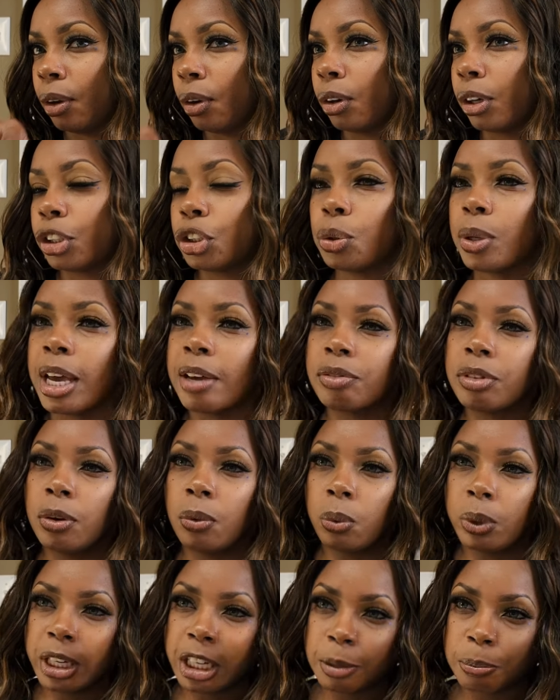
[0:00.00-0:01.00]
Because you have the
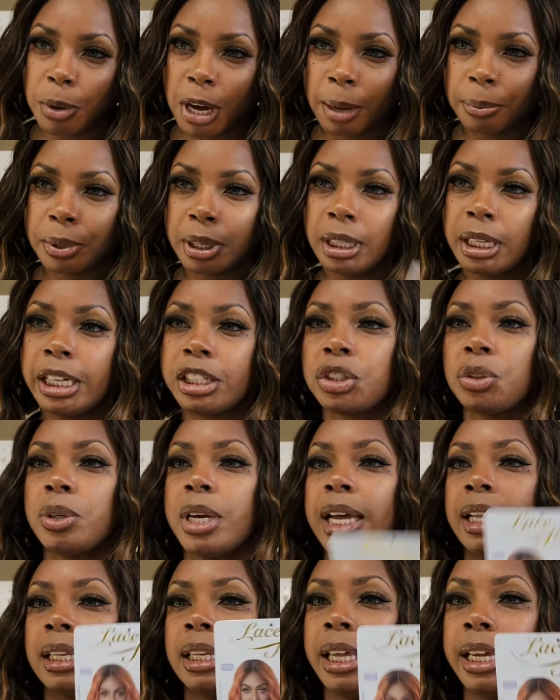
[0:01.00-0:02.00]
wig pop collection, you
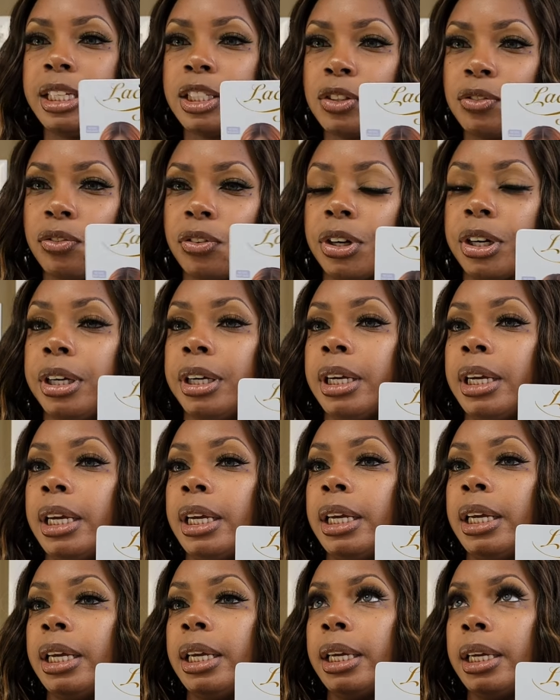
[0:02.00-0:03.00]
got lace front,
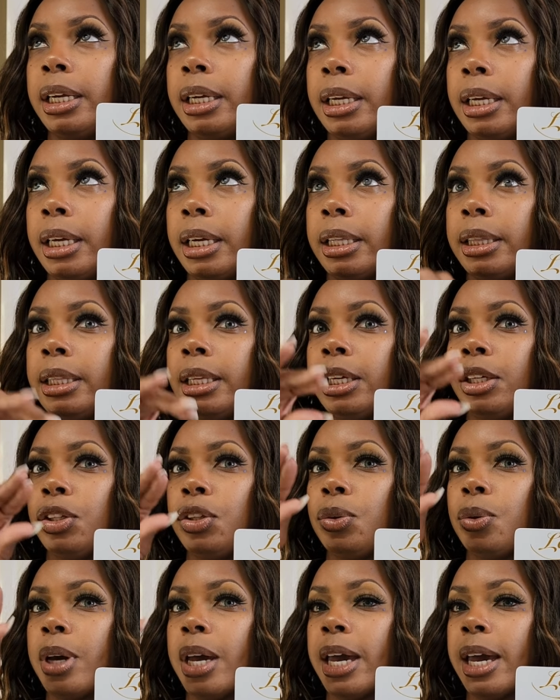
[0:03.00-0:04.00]
and then
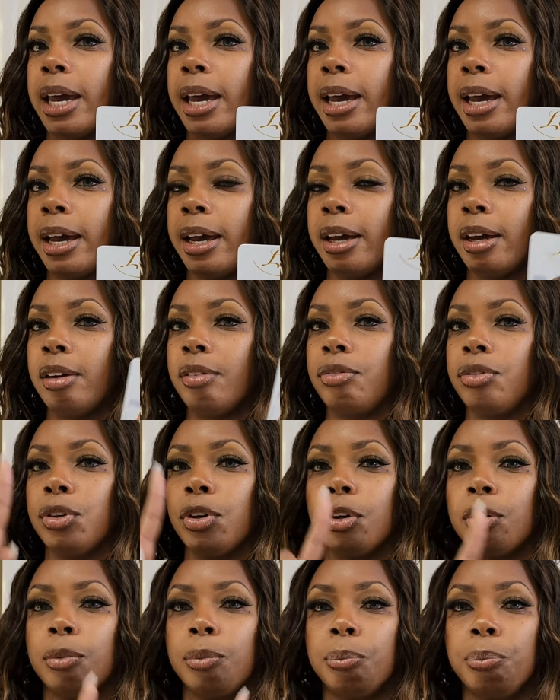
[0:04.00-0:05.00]
you have
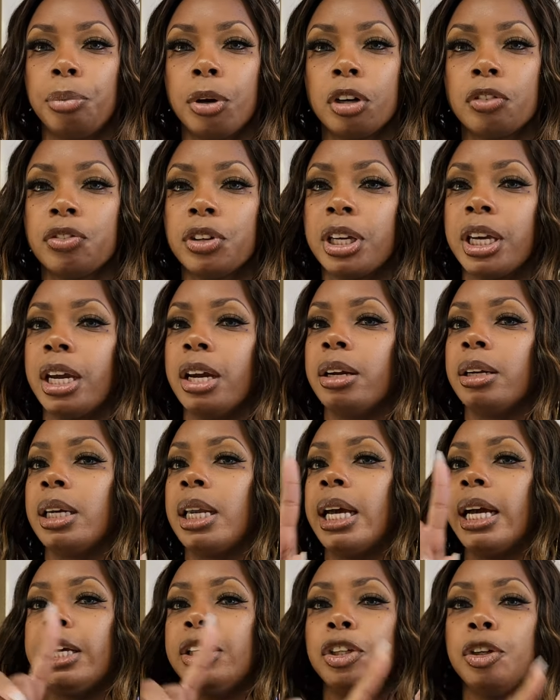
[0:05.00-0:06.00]
your perfect
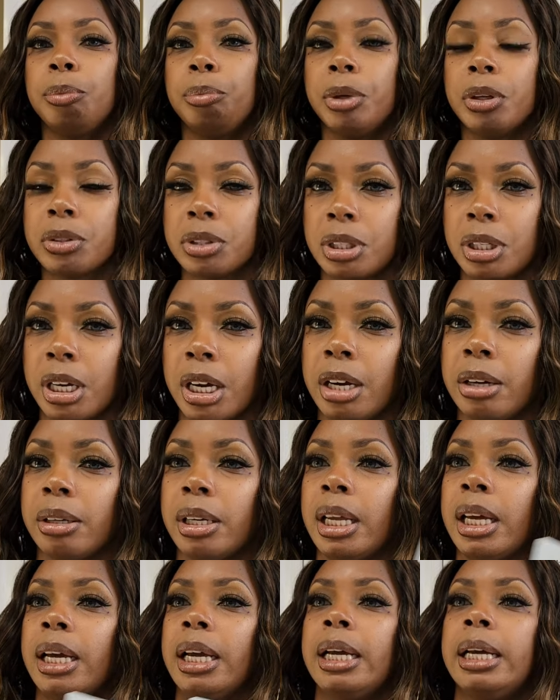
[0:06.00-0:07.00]
hairline, your melted
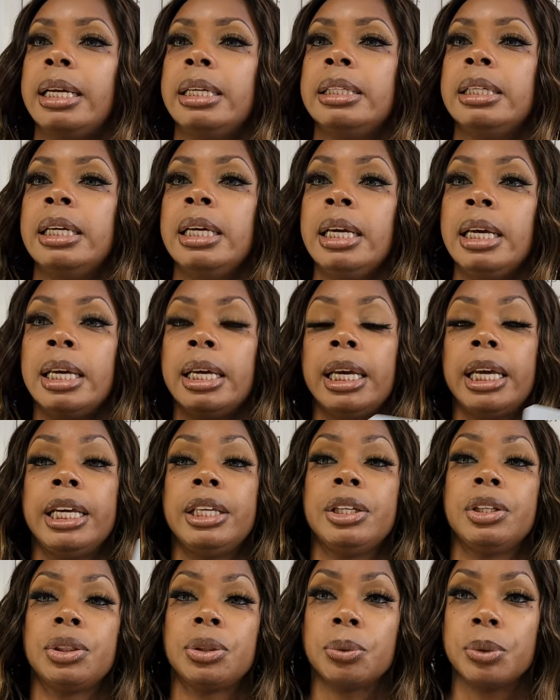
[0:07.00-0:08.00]
hairline, and
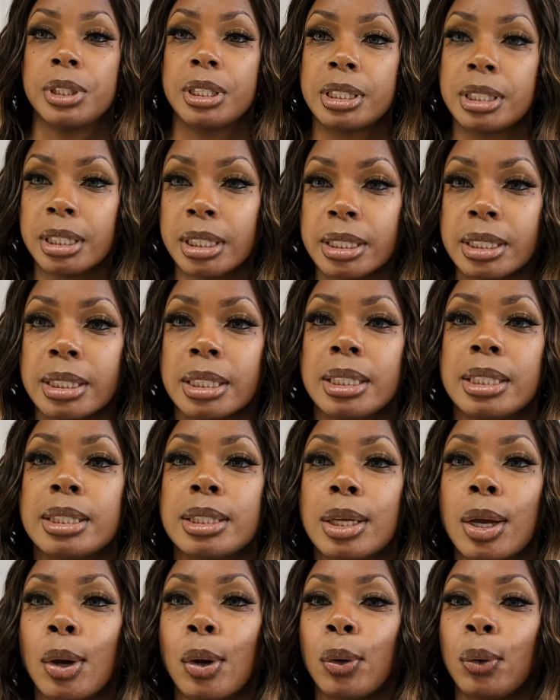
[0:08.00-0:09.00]
the 360.
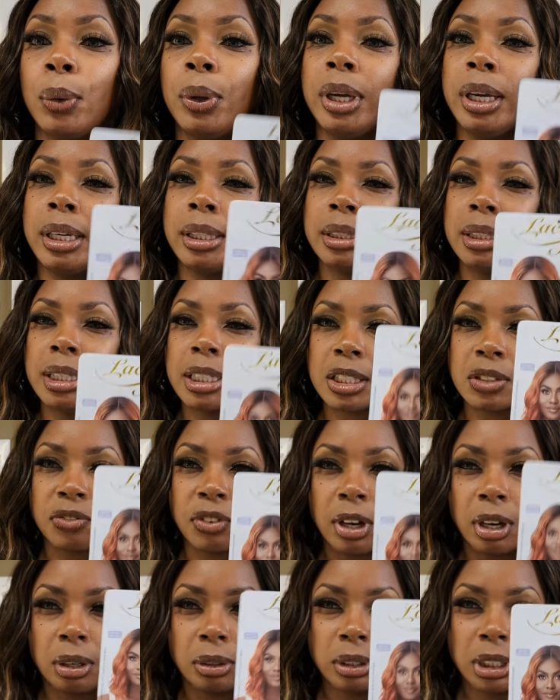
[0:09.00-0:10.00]
So this
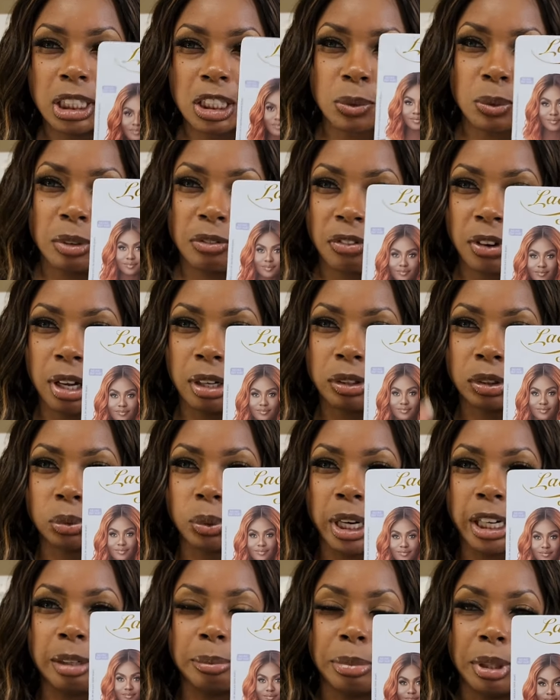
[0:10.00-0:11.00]
one falls
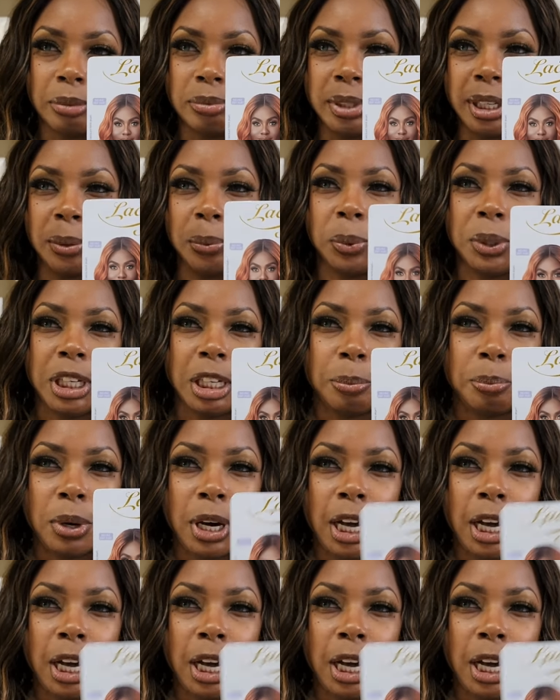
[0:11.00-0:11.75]
right above that wig